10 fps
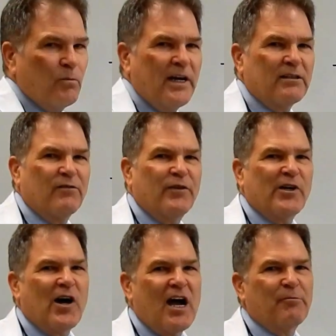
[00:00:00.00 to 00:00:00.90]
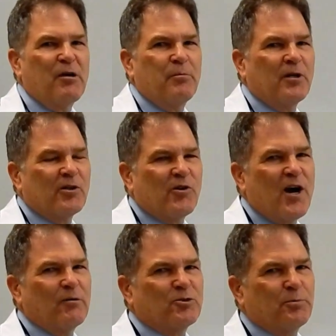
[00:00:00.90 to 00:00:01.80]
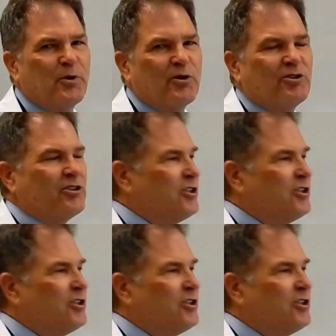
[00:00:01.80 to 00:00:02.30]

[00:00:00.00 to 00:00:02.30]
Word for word: we have to figure out how many milligrams per